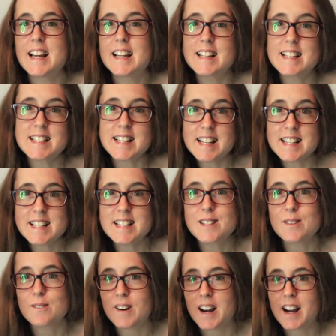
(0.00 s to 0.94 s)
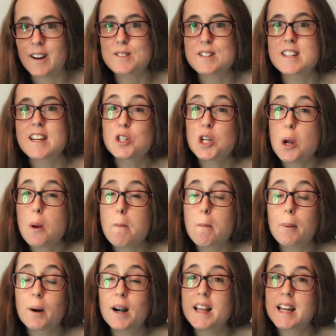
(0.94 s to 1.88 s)
and it centres around two
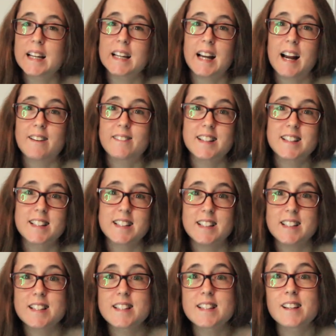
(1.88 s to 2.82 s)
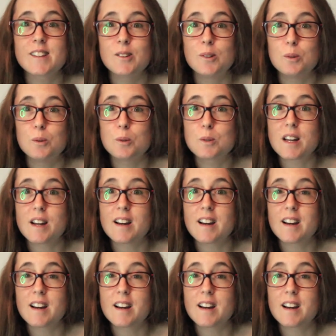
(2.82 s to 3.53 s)
brilliant characters called